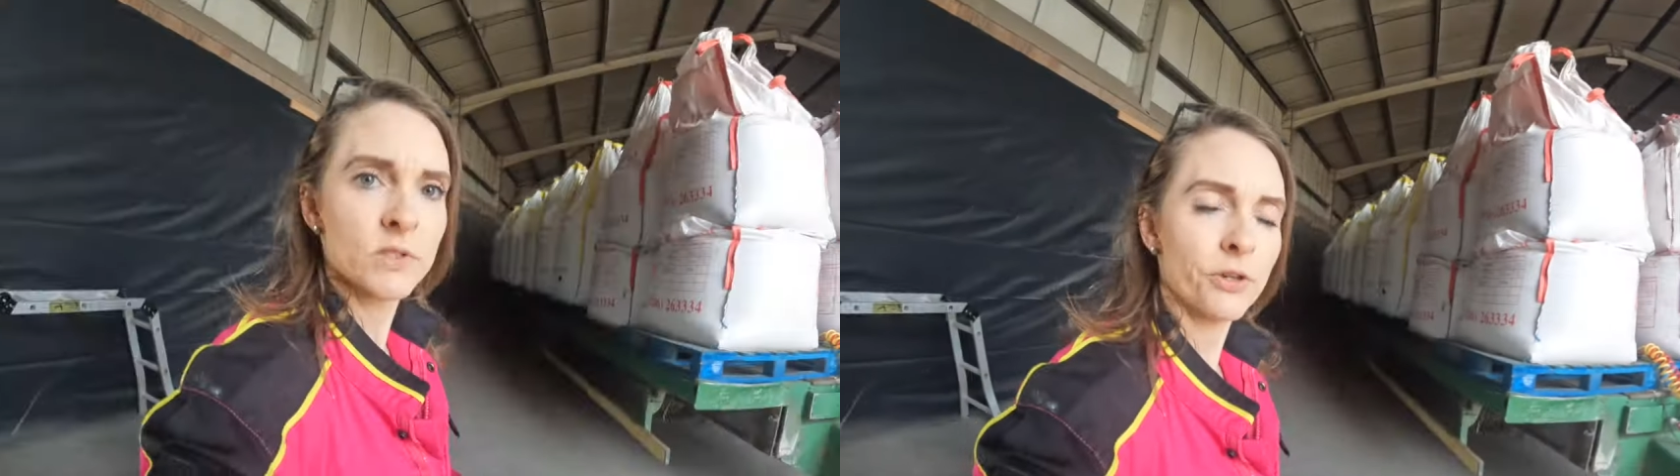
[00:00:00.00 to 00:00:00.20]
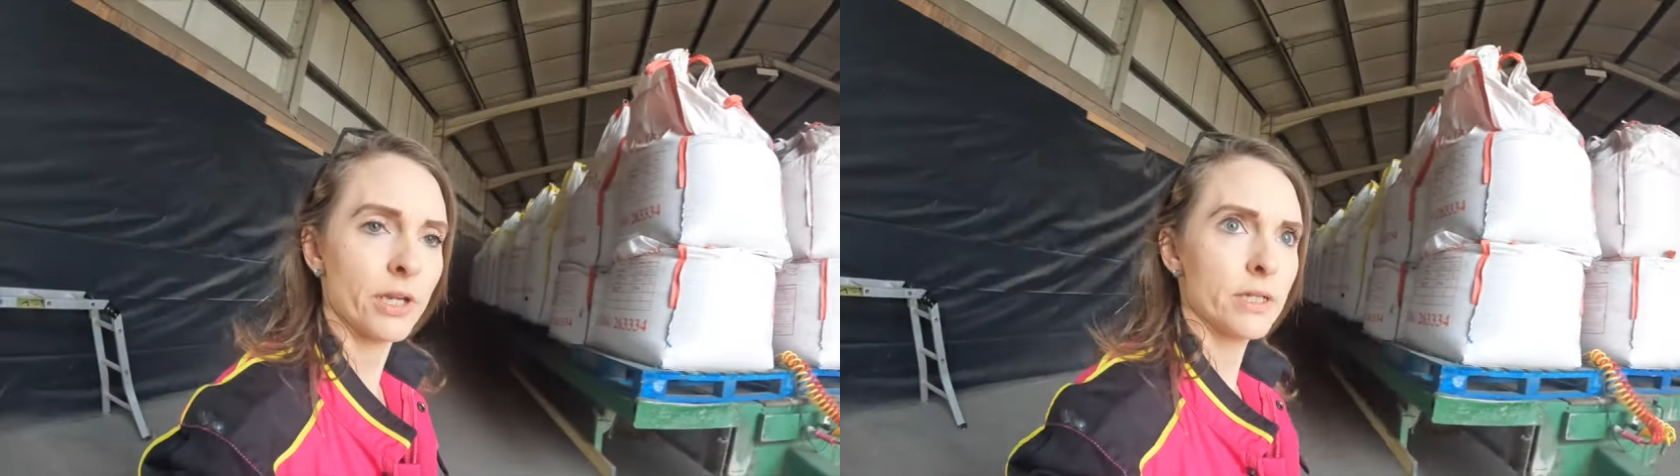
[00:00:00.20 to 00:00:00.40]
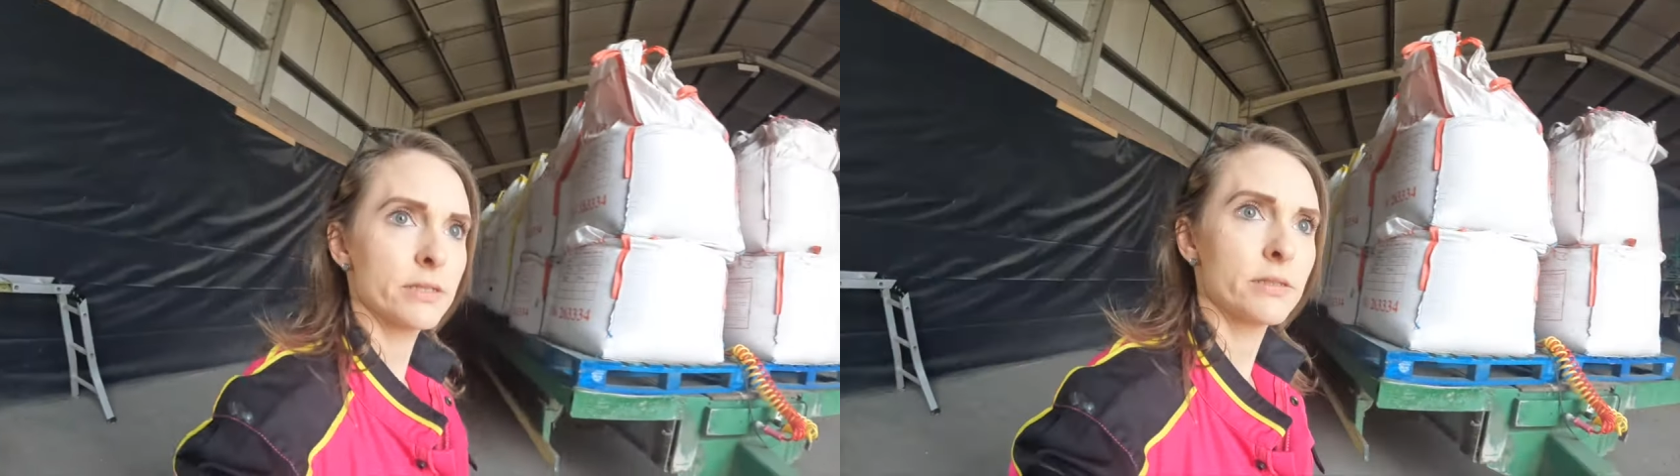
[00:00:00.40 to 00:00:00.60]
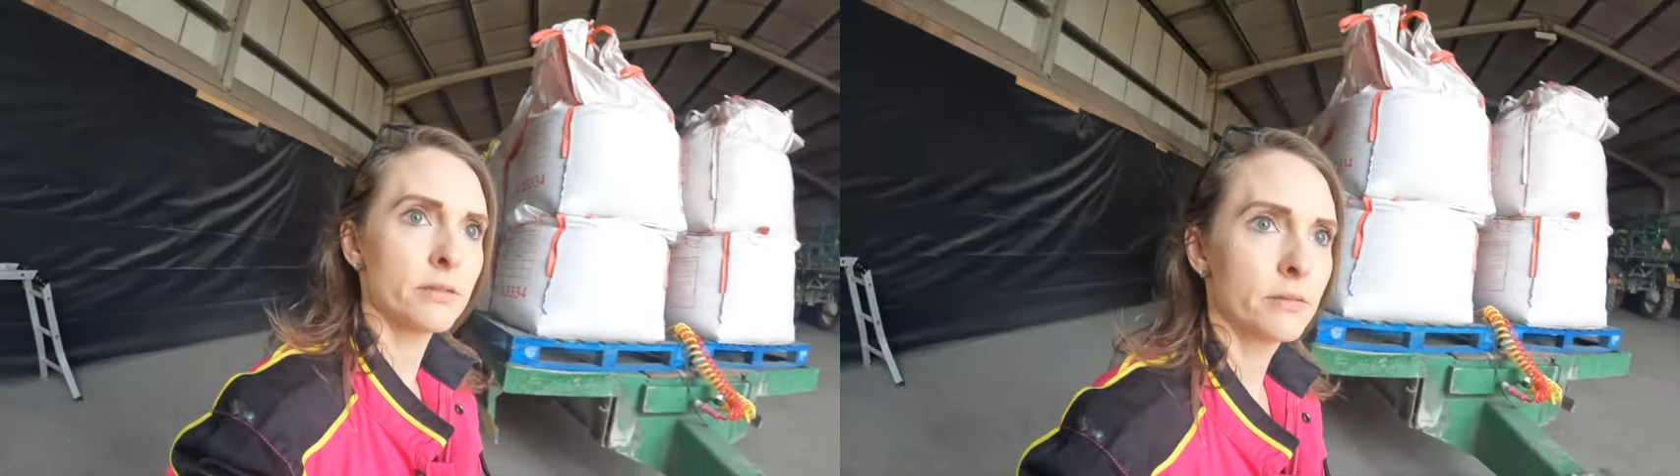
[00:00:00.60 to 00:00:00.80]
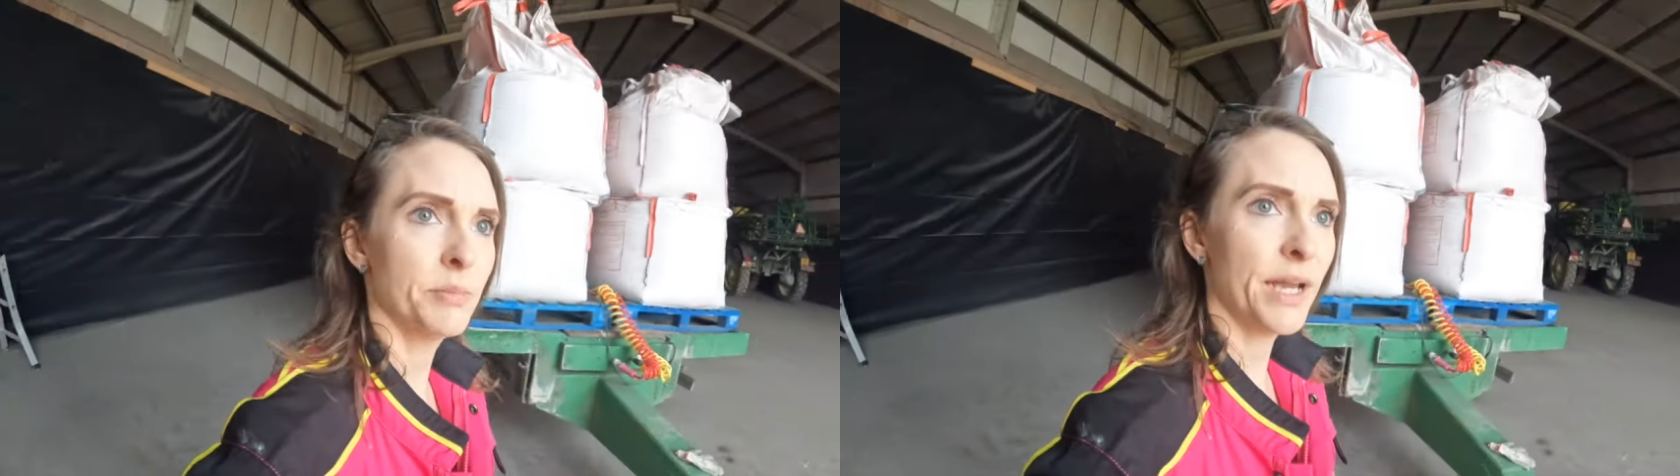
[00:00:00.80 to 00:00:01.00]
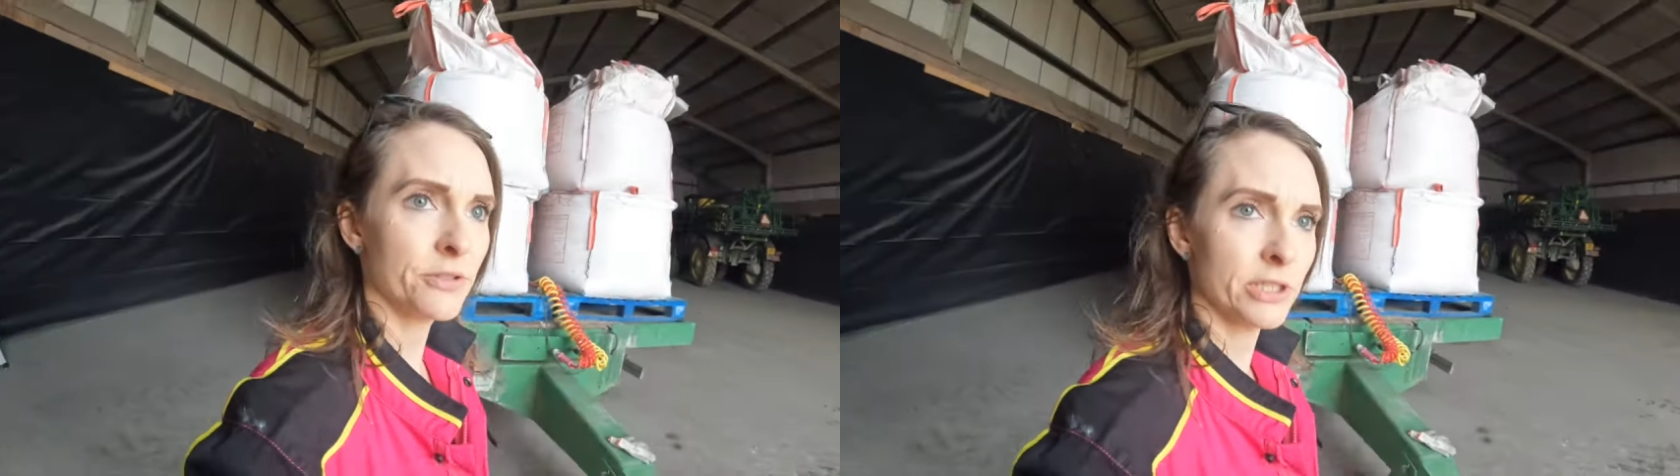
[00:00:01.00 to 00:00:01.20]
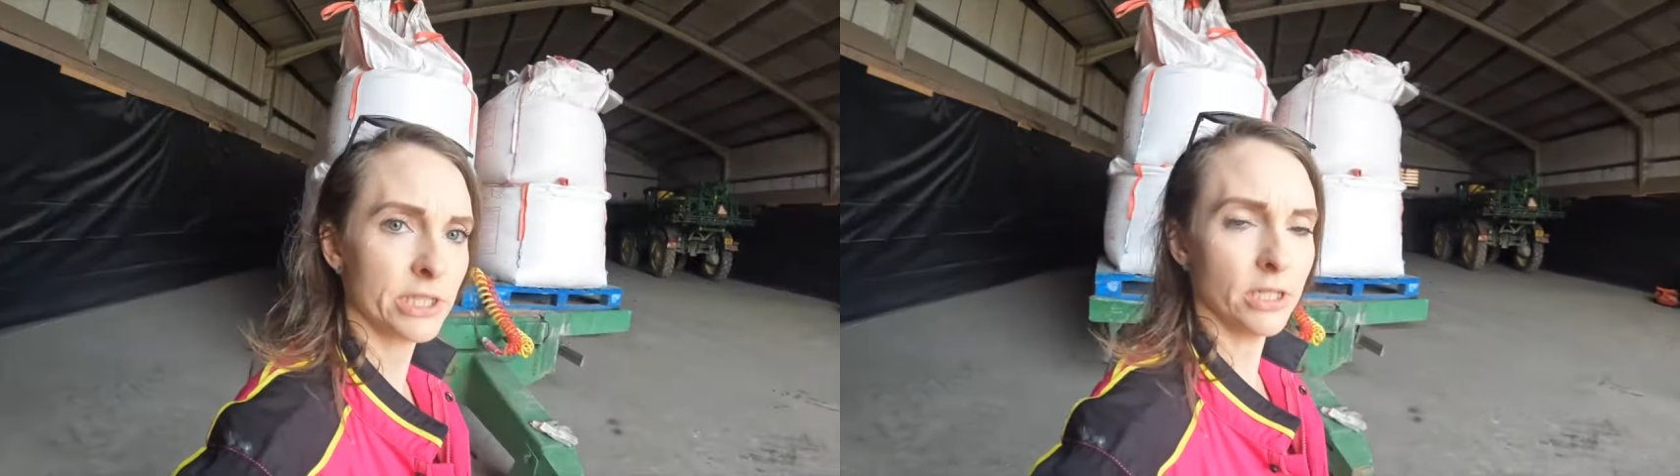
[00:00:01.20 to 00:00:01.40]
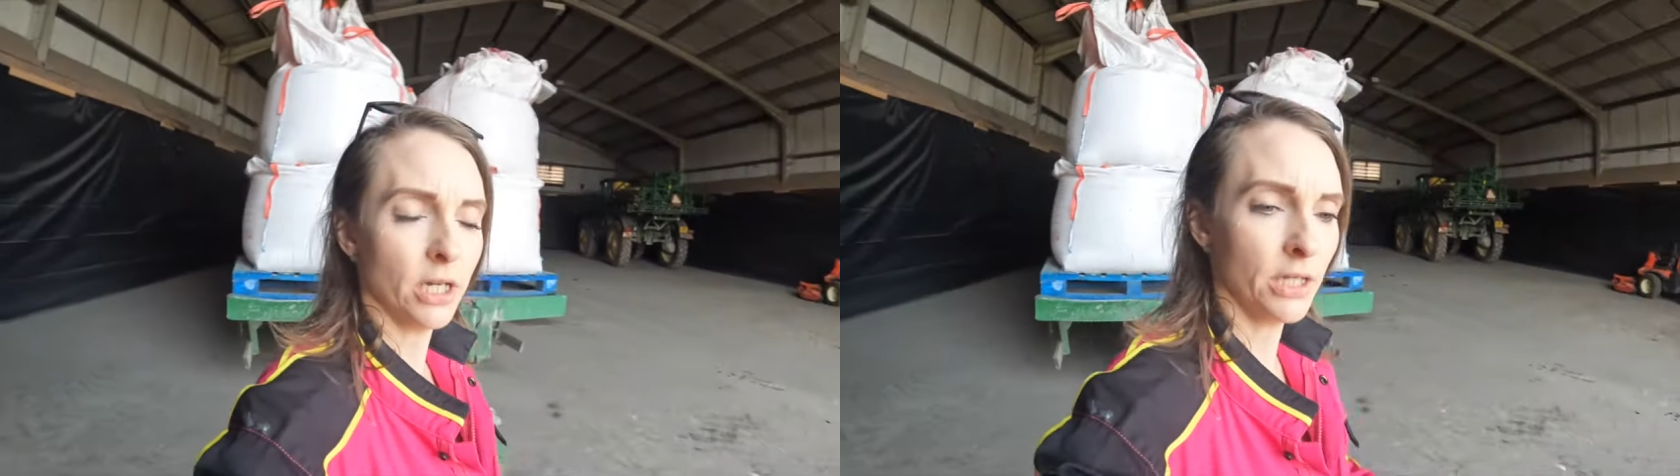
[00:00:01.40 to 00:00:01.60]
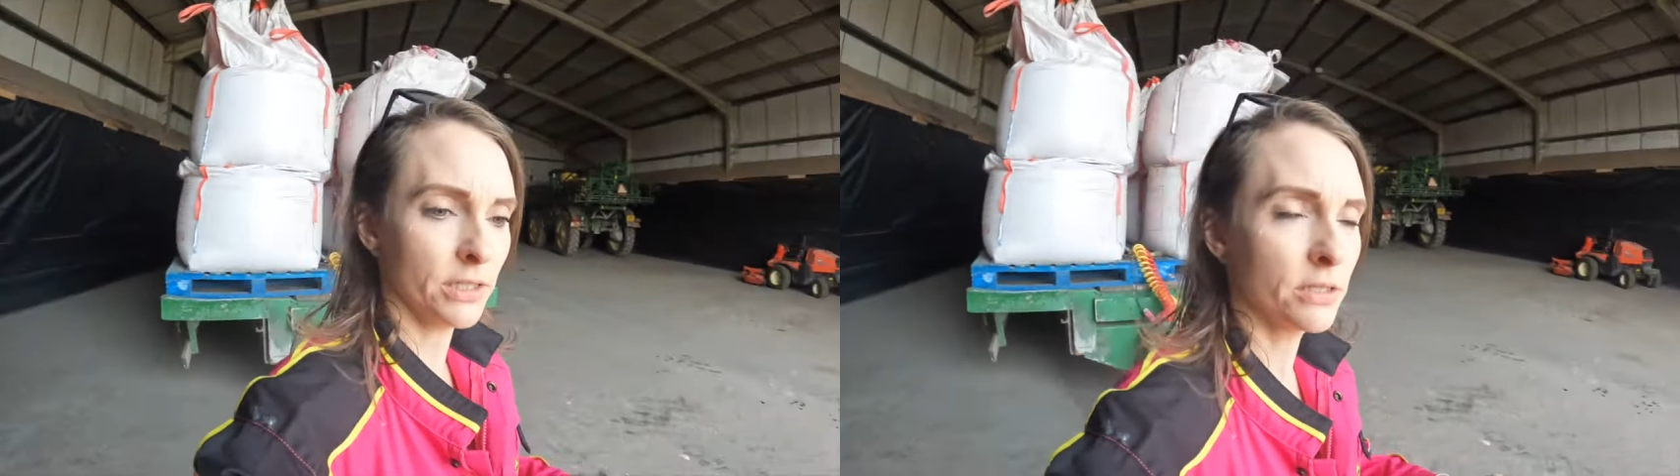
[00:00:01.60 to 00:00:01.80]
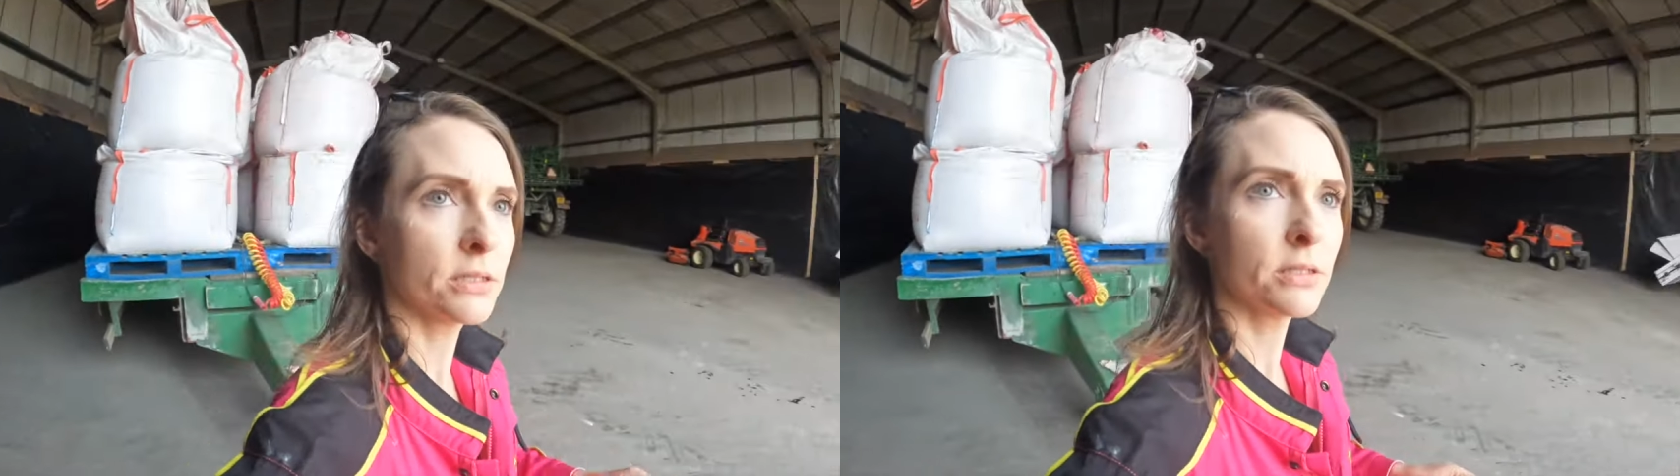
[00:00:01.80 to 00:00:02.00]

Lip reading: Sorry guys, battery just died.